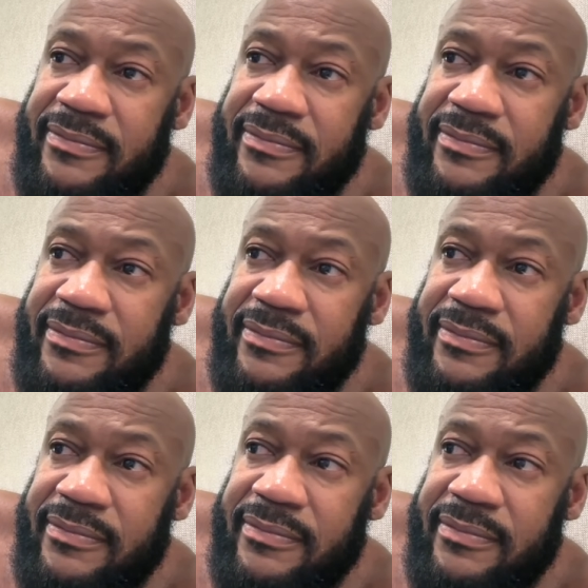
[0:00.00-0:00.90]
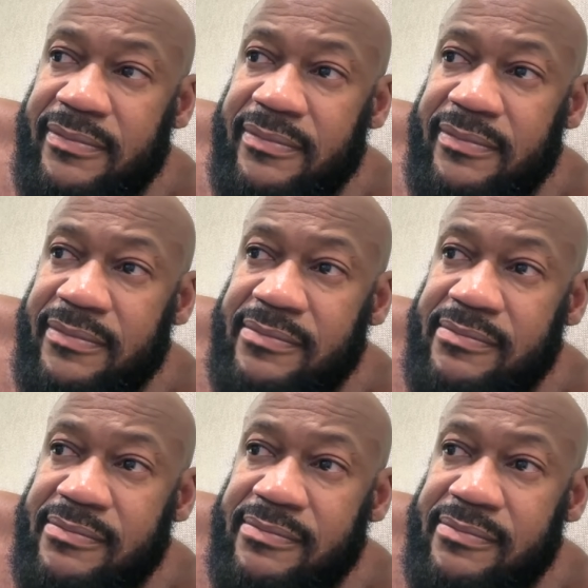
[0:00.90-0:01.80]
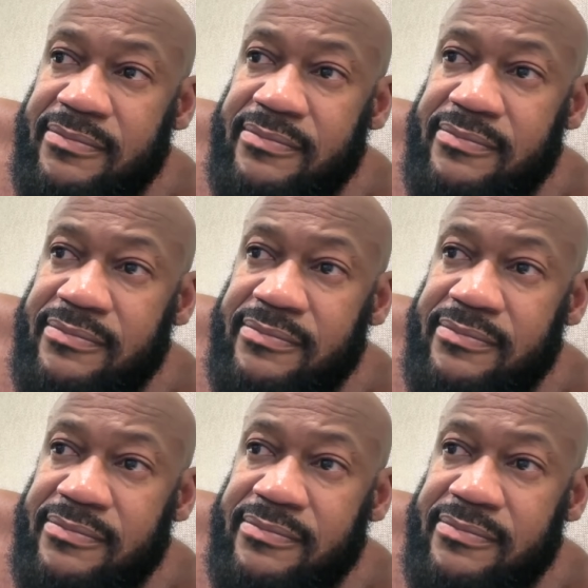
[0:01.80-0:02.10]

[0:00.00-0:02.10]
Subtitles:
[no speech]